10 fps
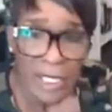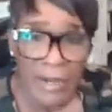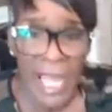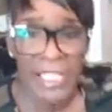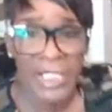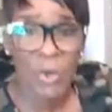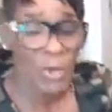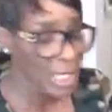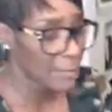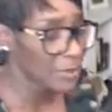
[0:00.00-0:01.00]
All right, so
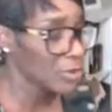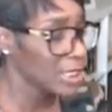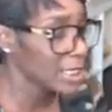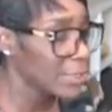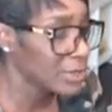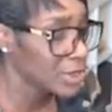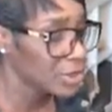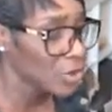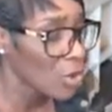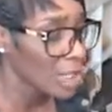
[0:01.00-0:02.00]
what I'm doing is I'm
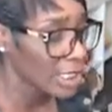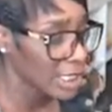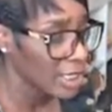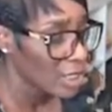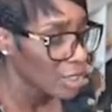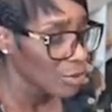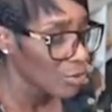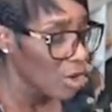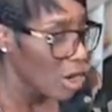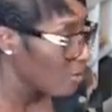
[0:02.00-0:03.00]
sorting
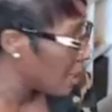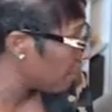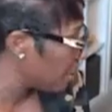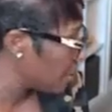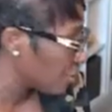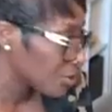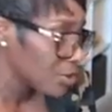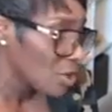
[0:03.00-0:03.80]
through all my pictures.